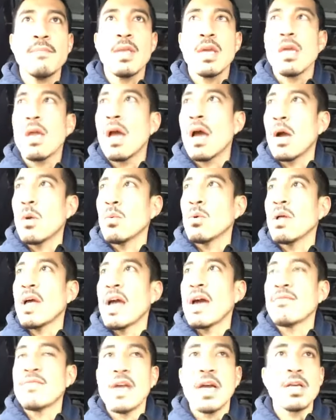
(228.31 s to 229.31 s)
We'll have
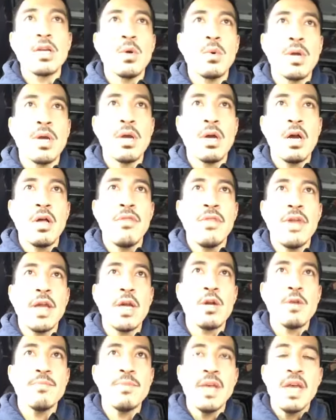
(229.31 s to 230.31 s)
that going on there.
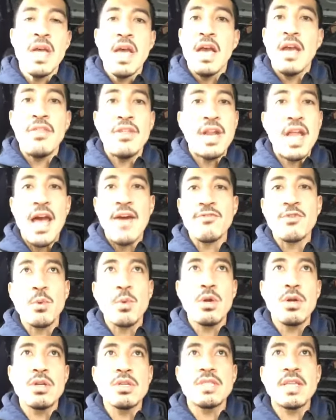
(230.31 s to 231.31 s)
And then
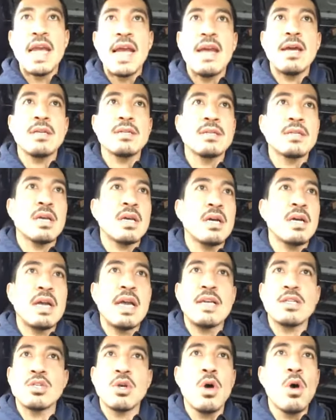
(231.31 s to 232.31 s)
afterwards, as
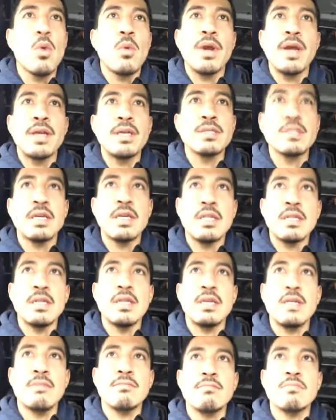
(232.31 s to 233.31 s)
always, in
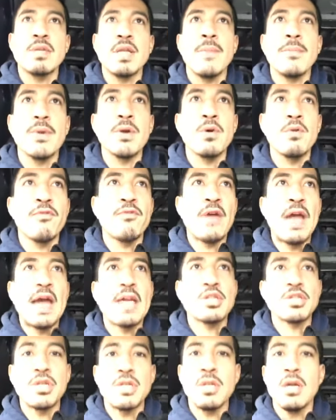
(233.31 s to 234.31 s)
typical fashion,